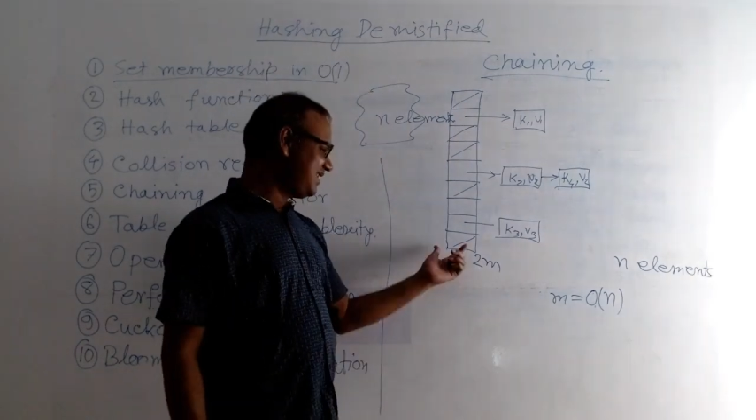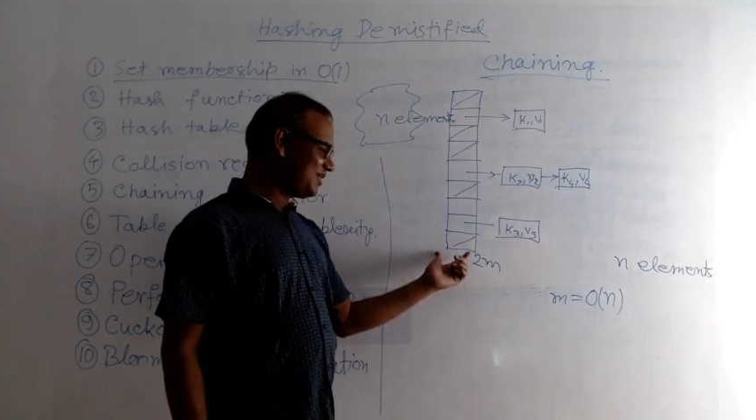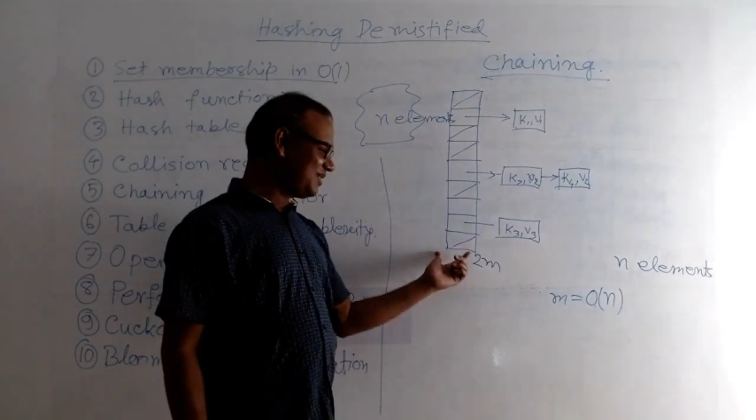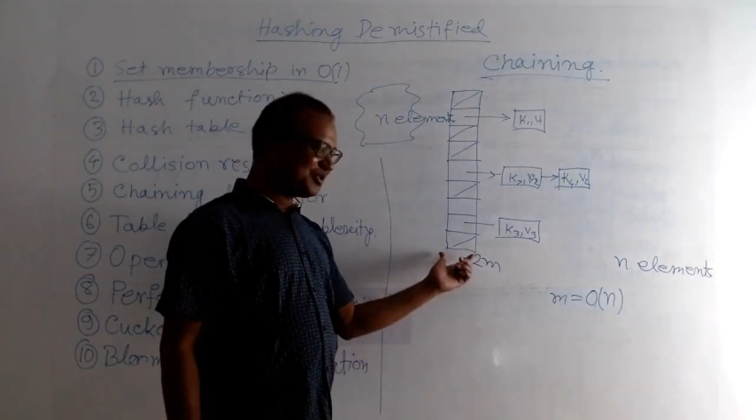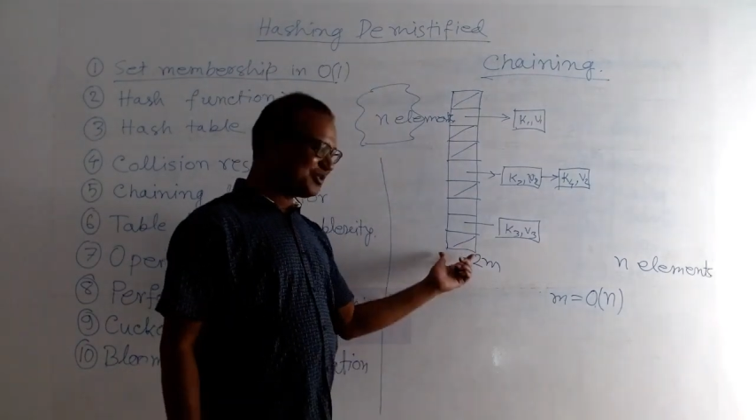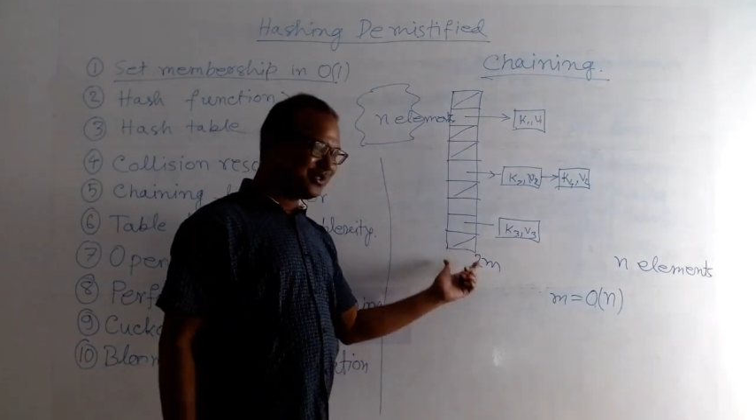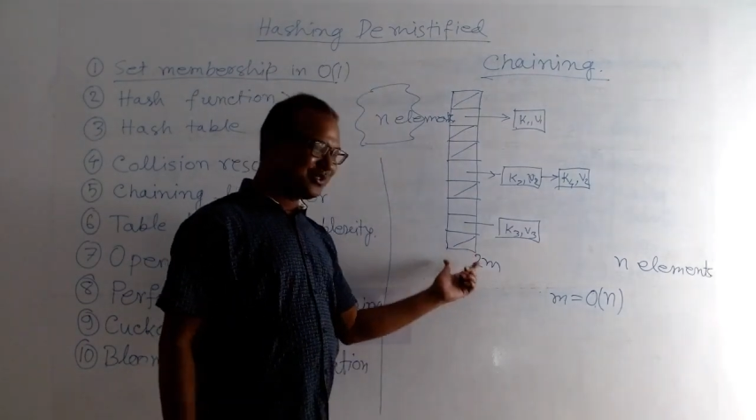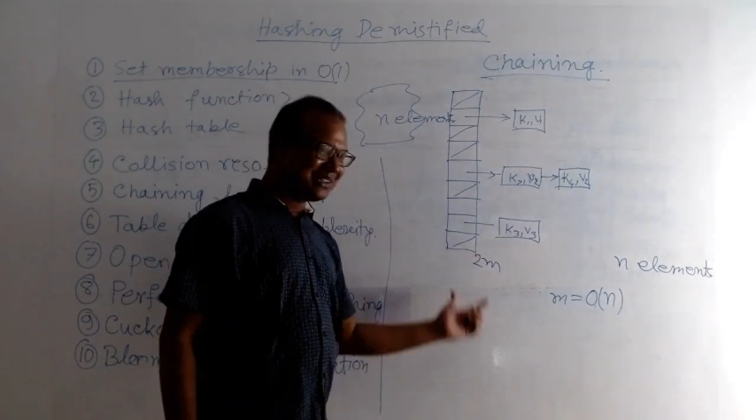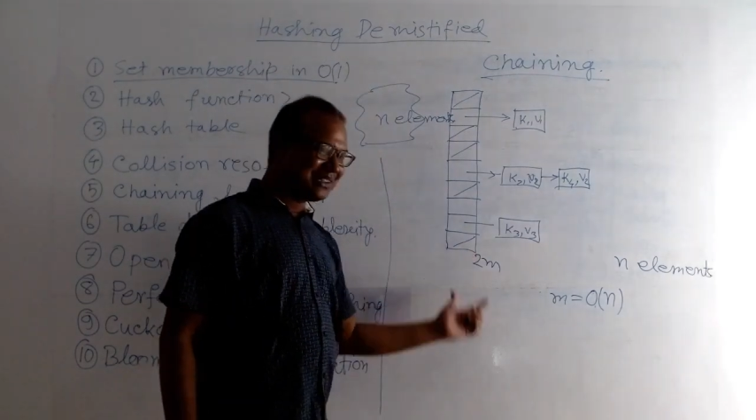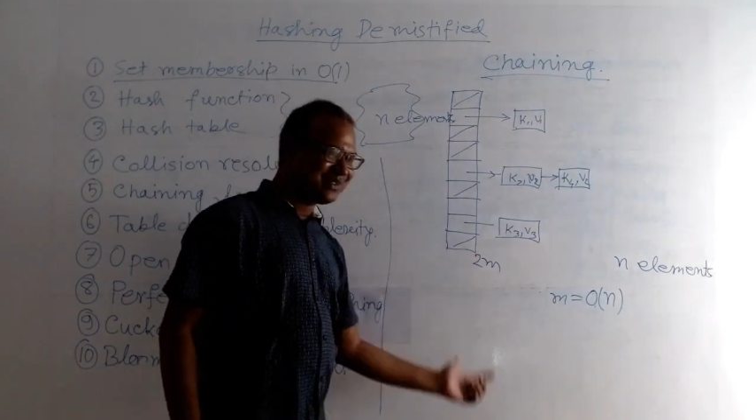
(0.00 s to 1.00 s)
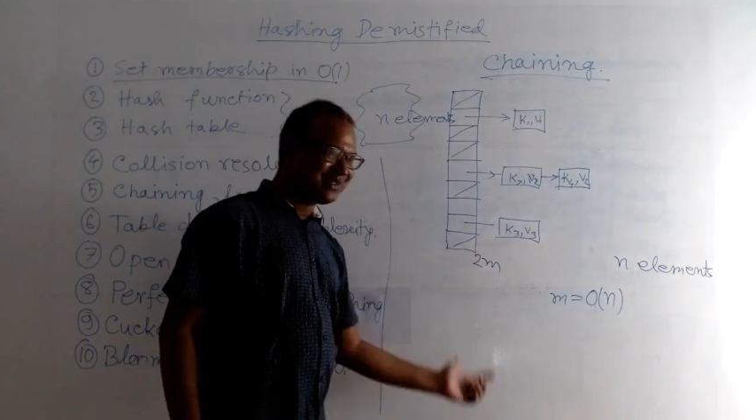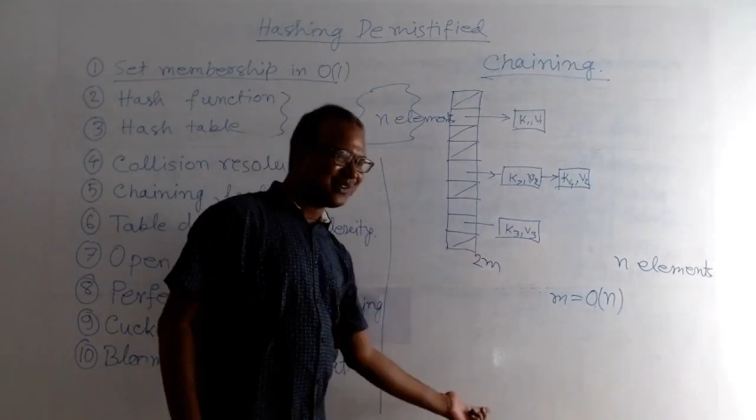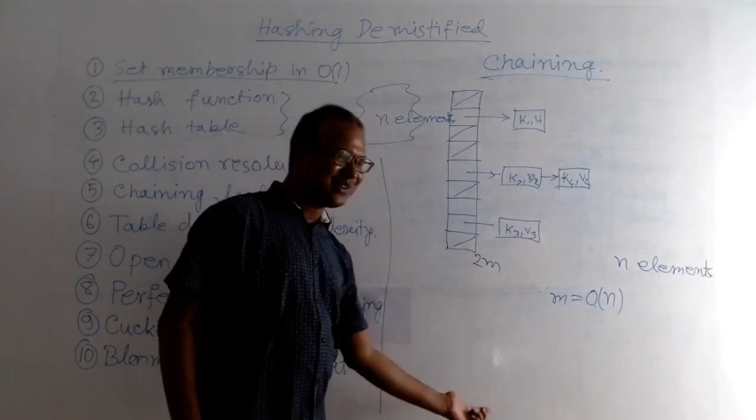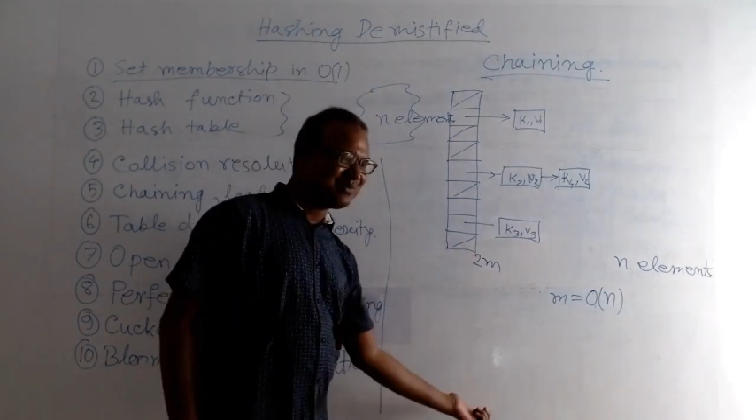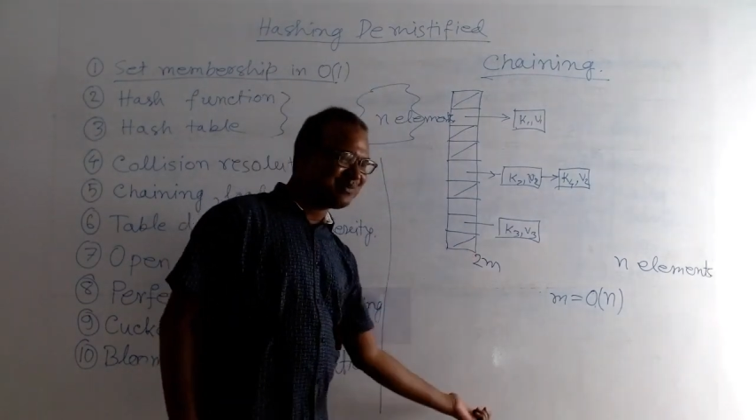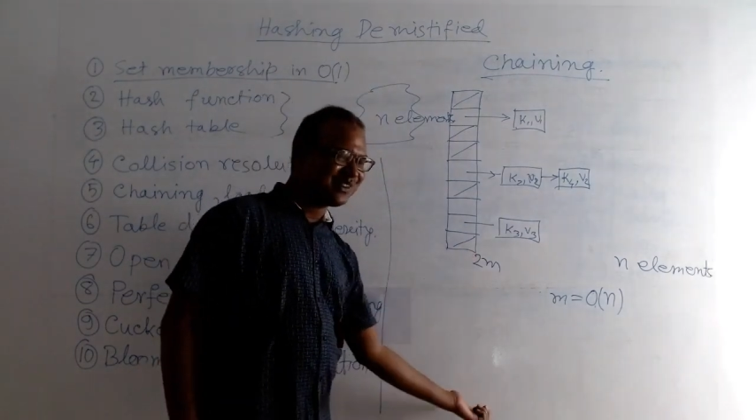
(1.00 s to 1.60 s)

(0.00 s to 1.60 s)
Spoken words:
Should we keep lower block